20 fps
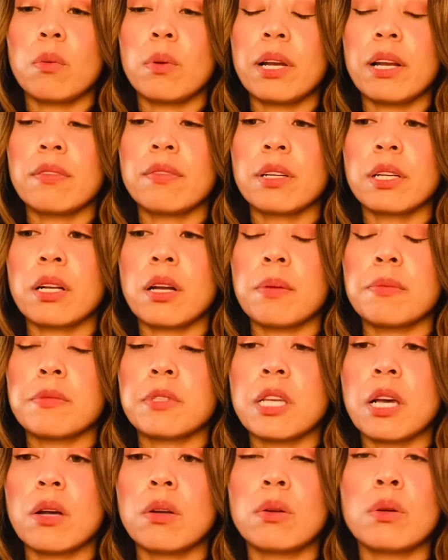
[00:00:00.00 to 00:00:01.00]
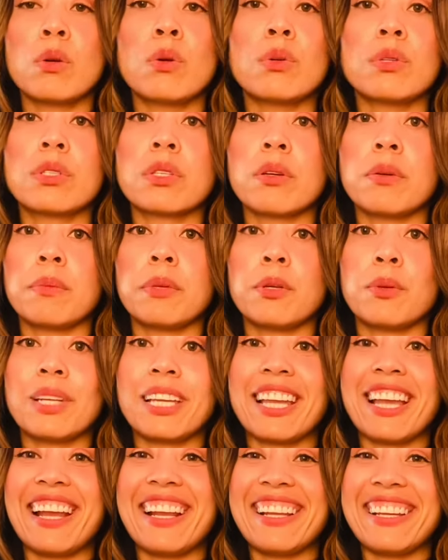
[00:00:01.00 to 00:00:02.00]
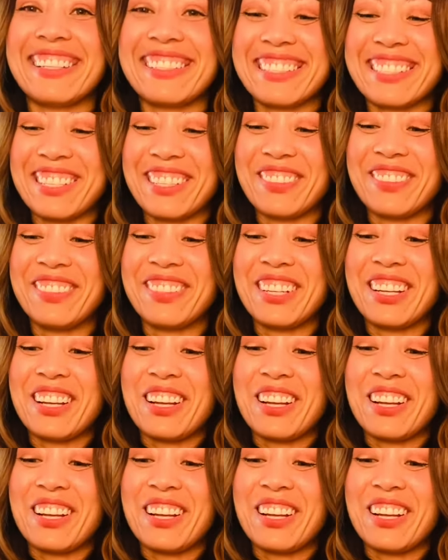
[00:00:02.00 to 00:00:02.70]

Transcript: whatever comes out, who's communicating to.